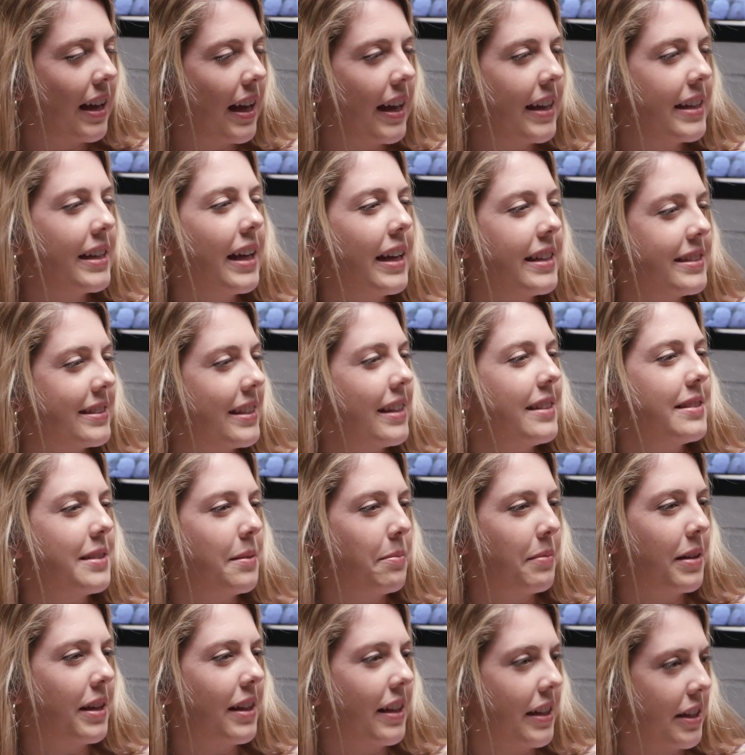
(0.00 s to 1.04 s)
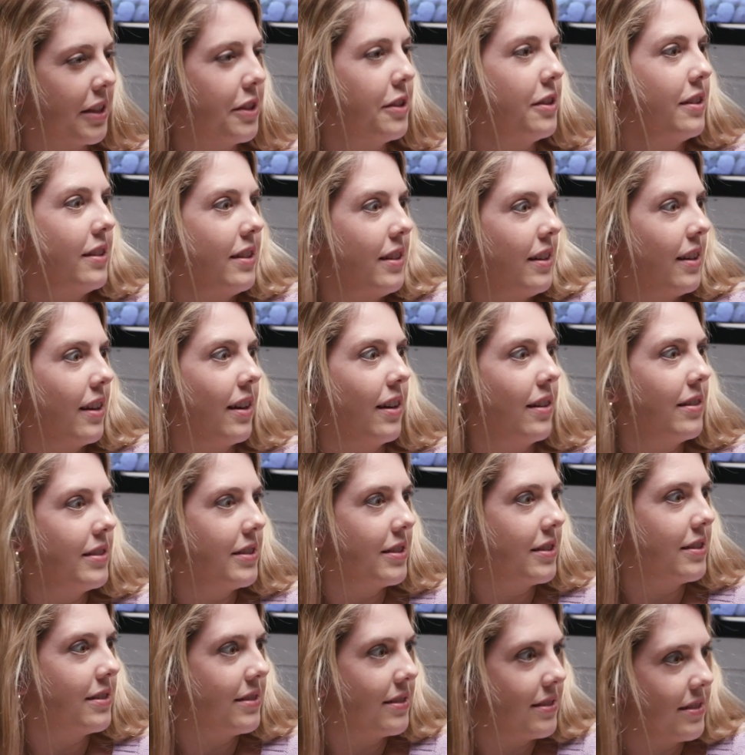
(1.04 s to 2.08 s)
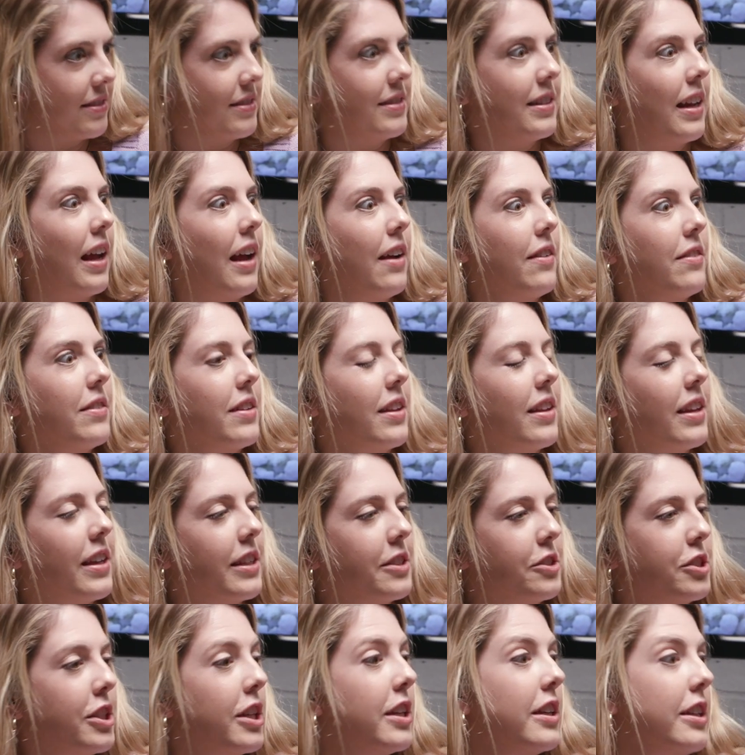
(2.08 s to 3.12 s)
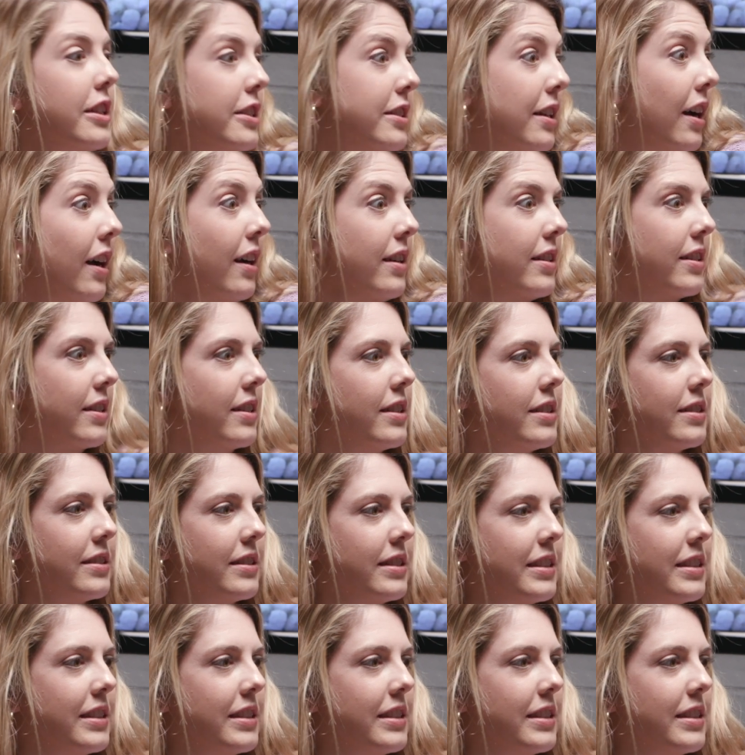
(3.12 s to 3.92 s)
I said something like, you know, you're not really a talker.